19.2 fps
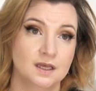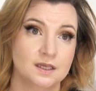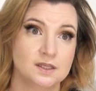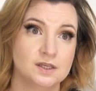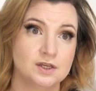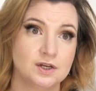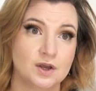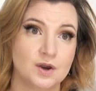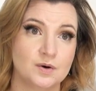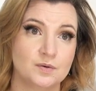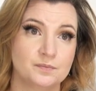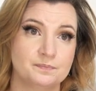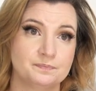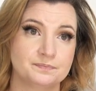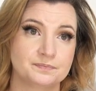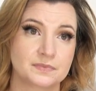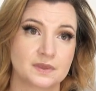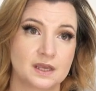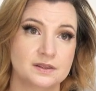you know,
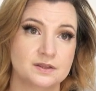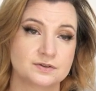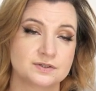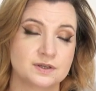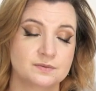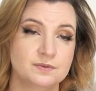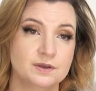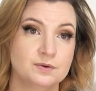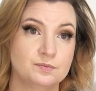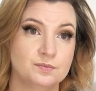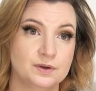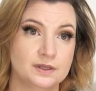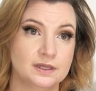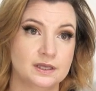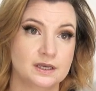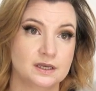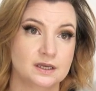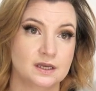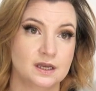there's something
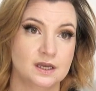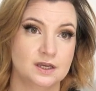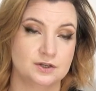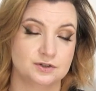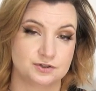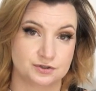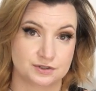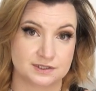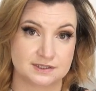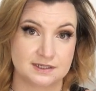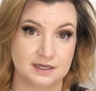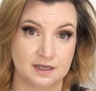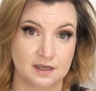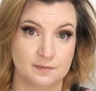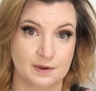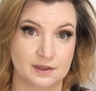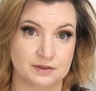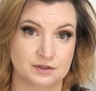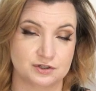really interesting
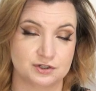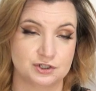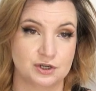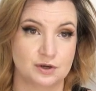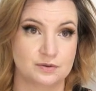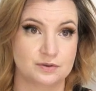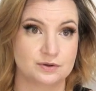about the show.